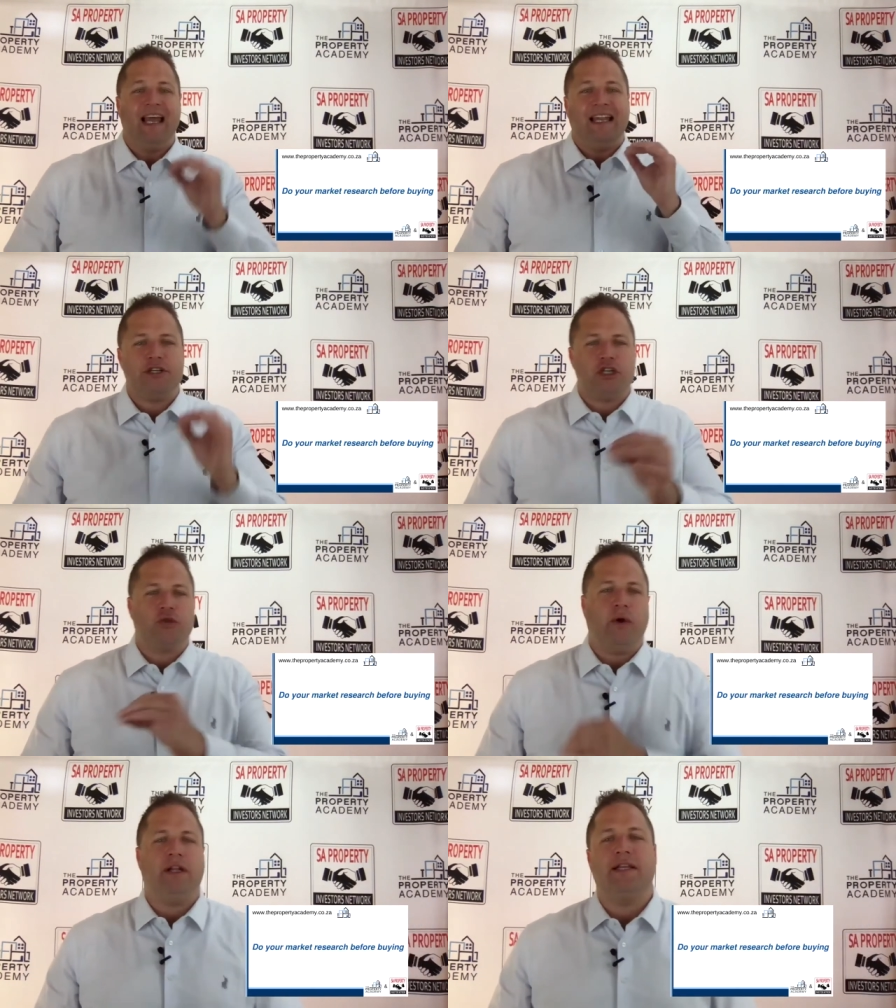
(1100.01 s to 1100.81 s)
Let's just
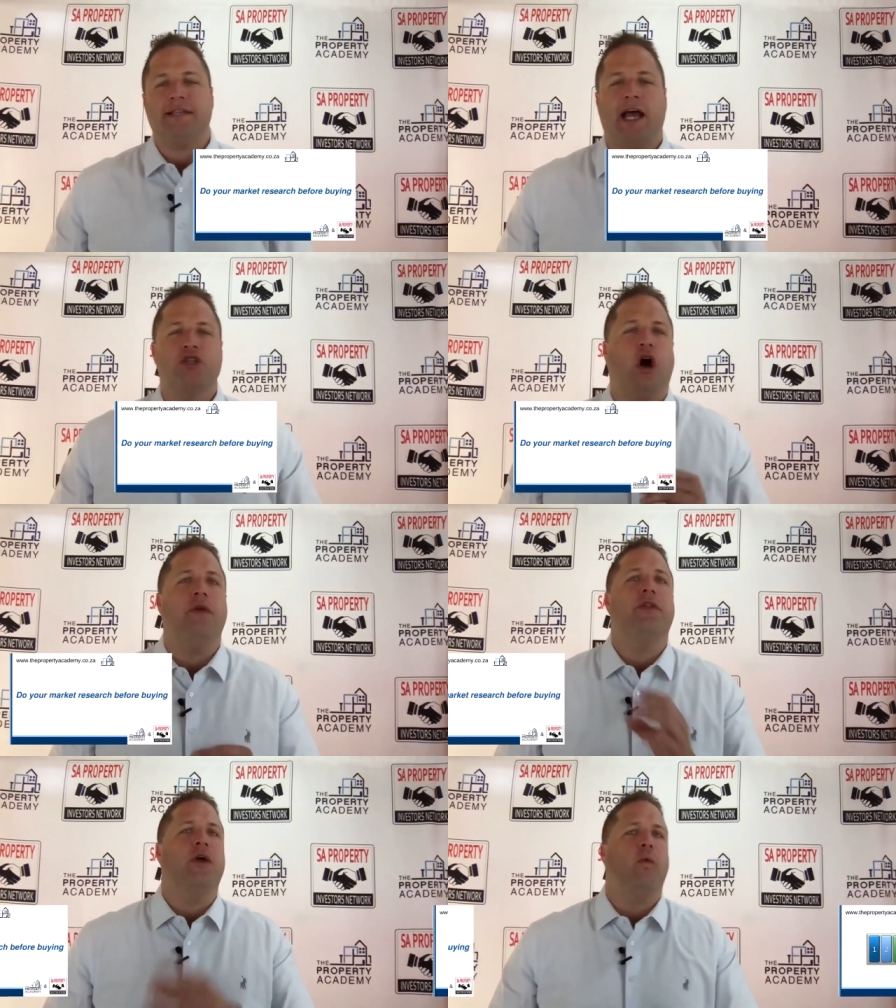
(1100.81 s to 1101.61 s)
quickly touch
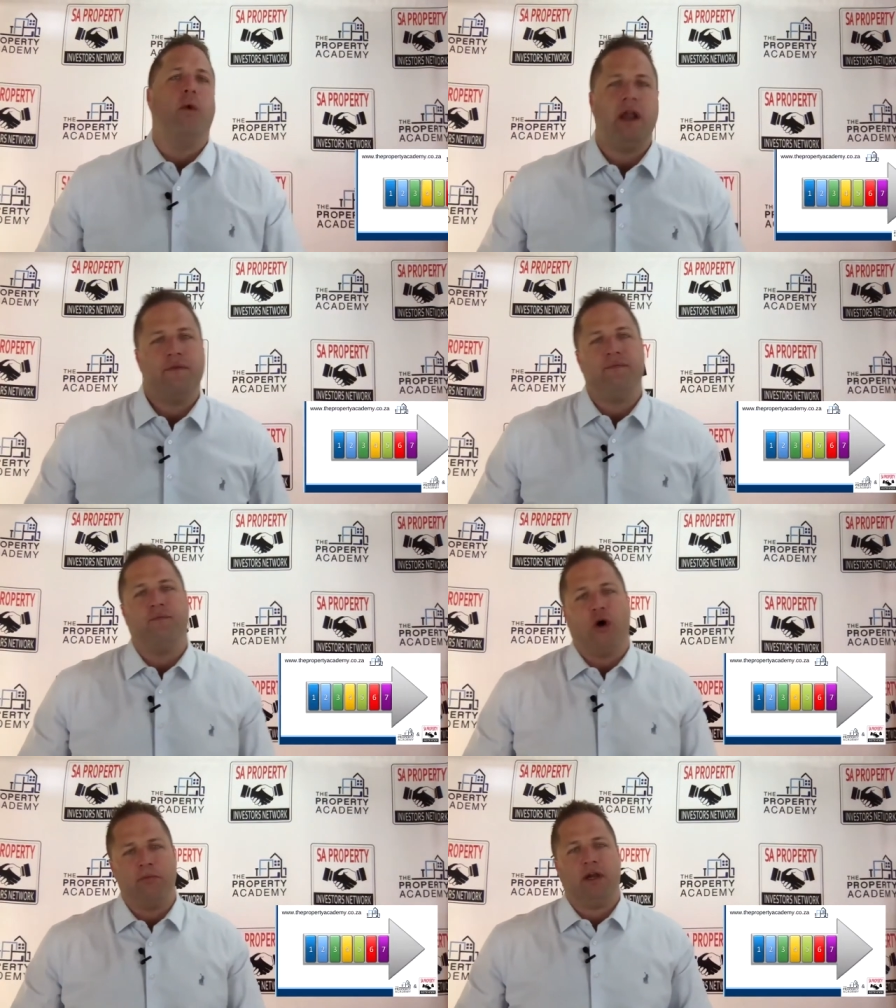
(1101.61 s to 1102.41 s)
on the winning
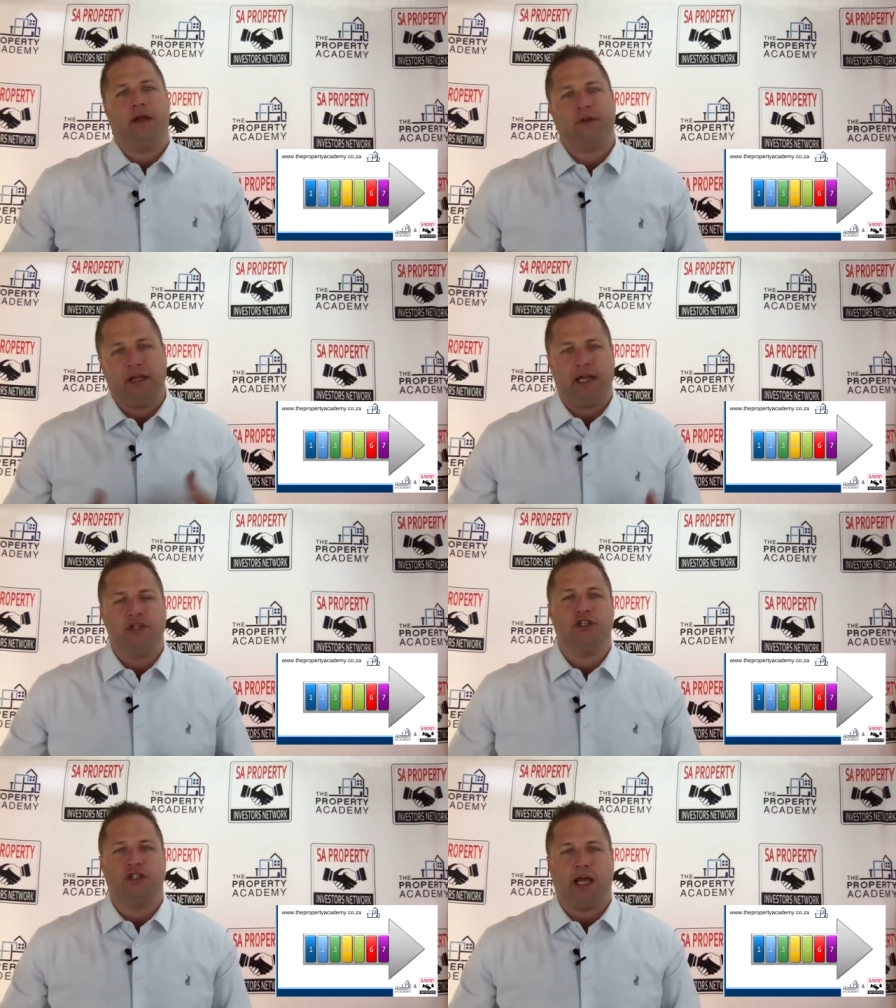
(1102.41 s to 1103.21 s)
formula, ladies
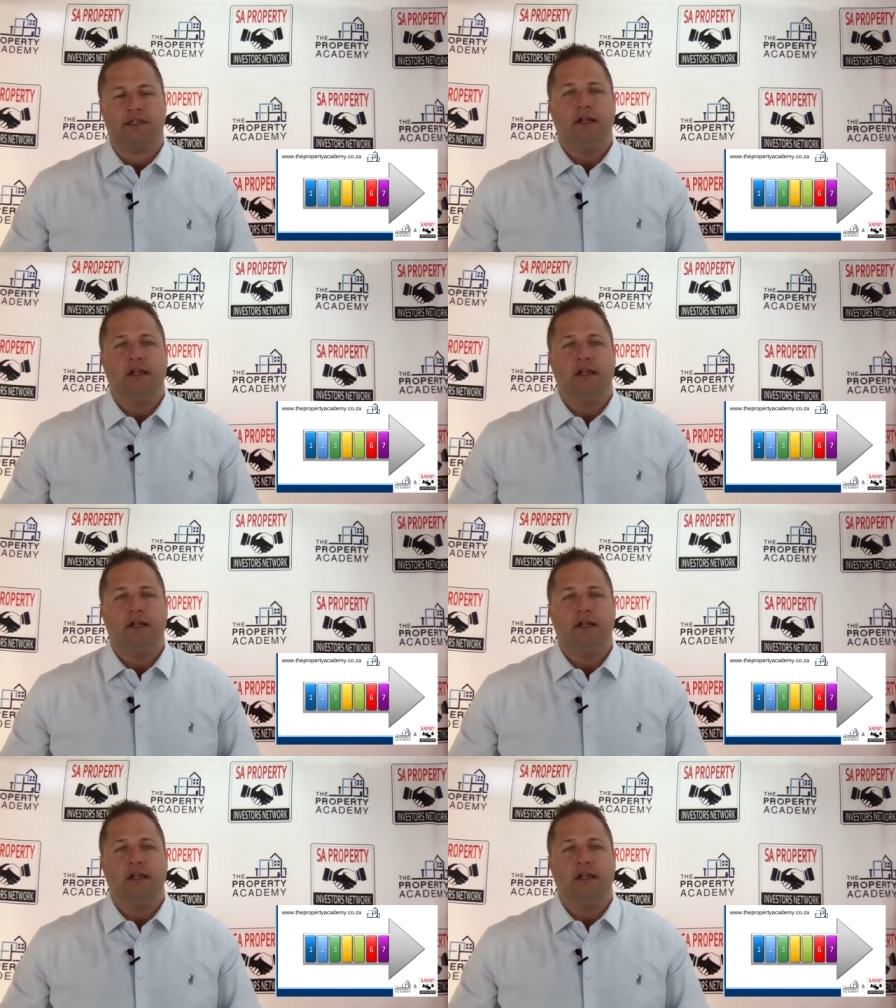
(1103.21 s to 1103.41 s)
and gents.